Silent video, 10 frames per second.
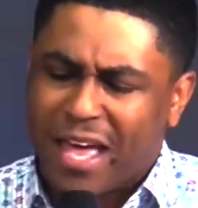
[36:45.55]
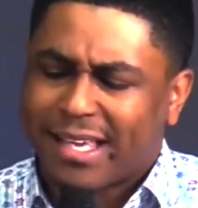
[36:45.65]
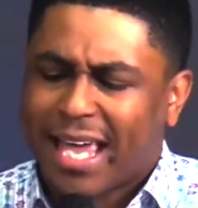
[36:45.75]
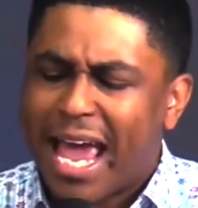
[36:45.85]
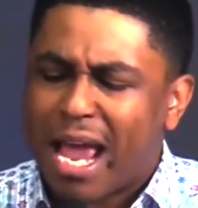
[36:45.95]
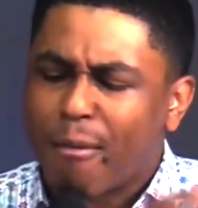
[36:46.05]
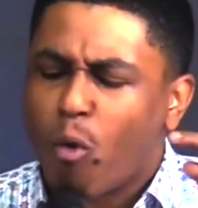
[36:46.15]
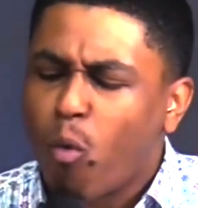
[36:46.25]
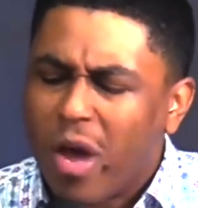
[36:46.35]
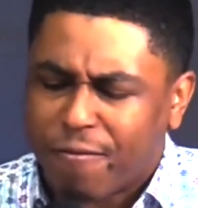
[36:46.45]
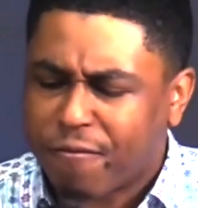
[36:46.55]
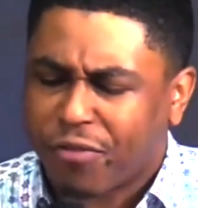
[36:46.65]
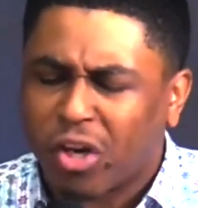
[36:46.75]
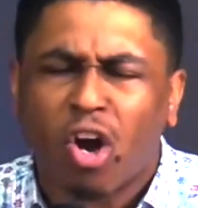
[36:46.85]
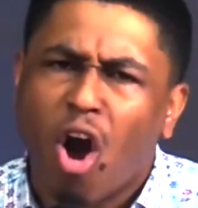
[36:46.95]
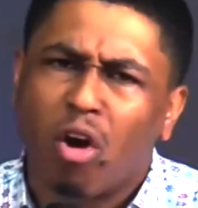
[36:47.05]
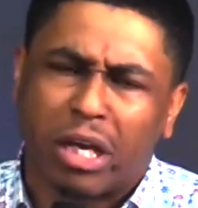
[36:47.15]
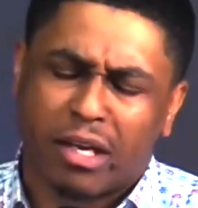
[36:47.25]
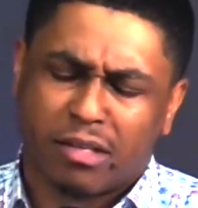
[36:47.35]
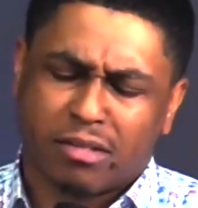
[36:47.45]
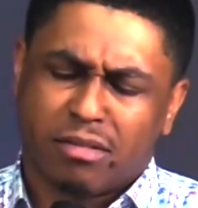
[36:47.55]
that came with the calling?